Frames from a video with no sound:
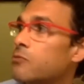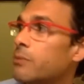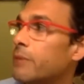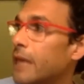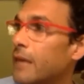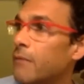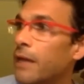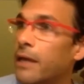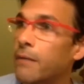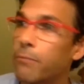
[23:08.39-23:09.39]
We became
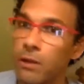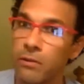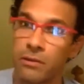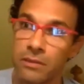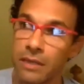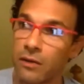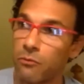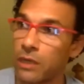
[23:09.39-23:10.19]
like brothers, and